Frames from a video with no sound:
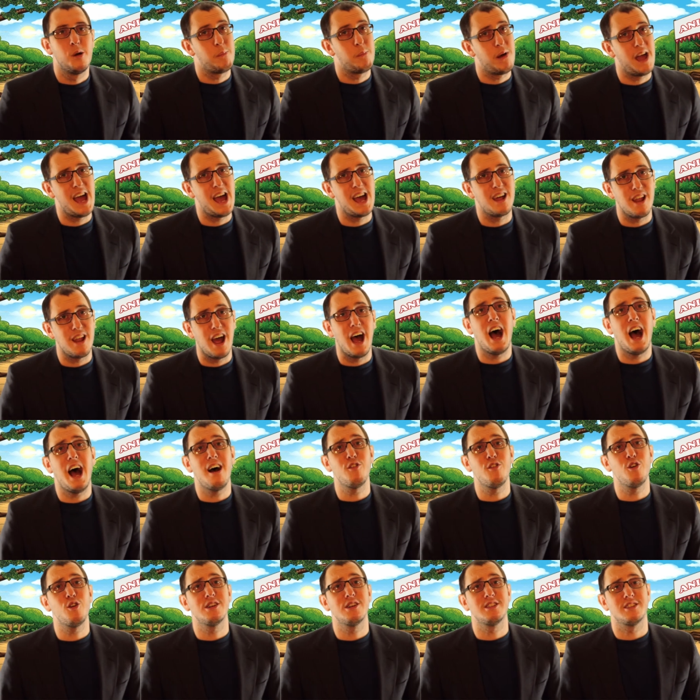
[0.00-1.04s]
Pat,
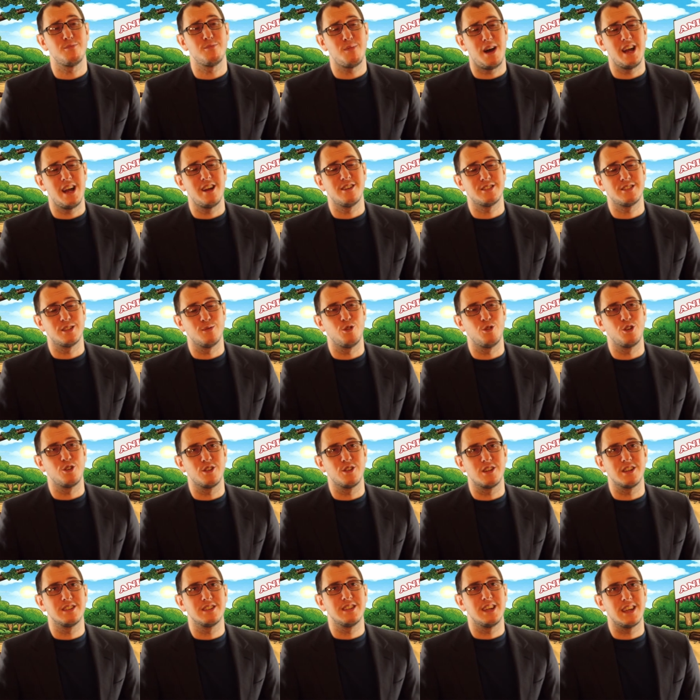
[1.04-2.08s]
I've always admired someone
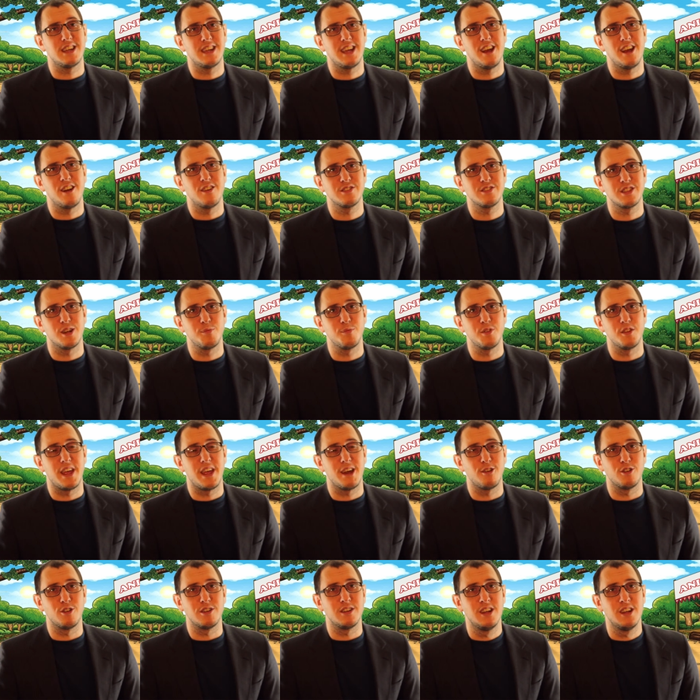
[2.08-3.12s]
who can take care of something
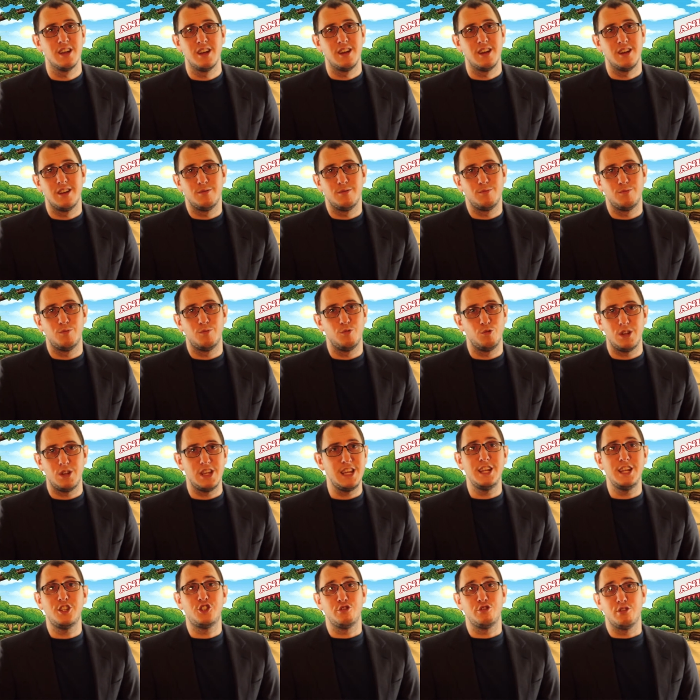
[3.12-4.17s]
that would
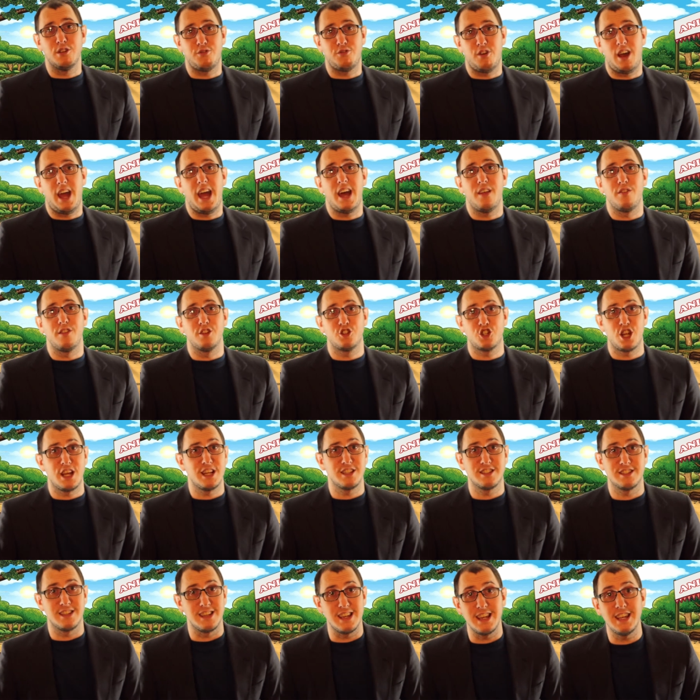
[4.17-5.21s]
eat you if I had the
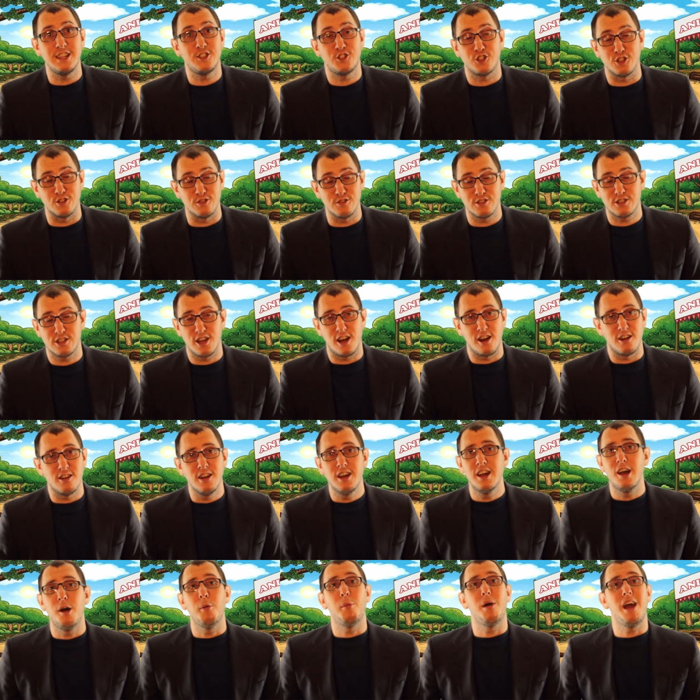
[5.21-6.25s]
chance to eat you.
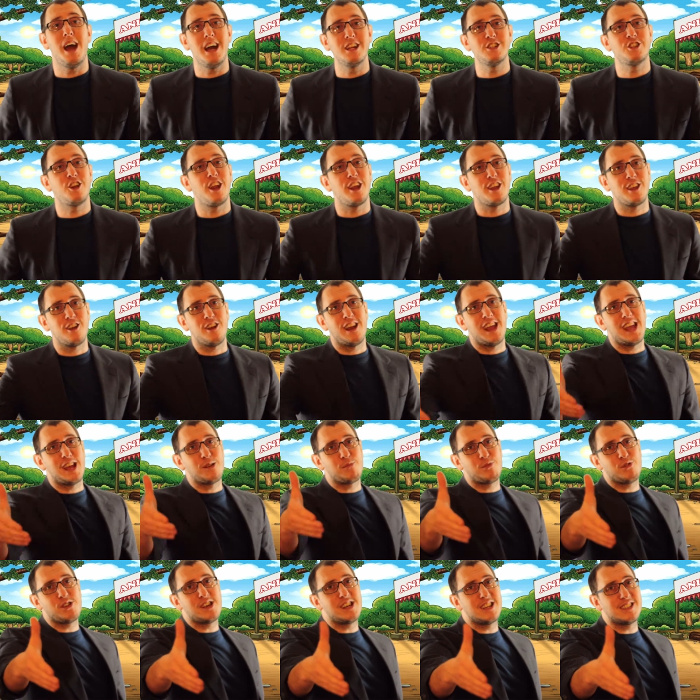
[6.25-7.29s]
So may I shake your
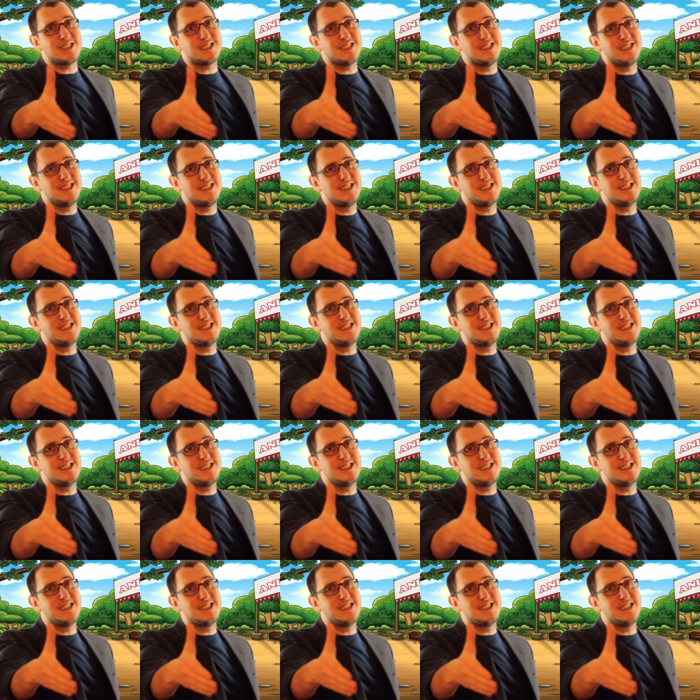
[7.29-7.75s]
hand, please?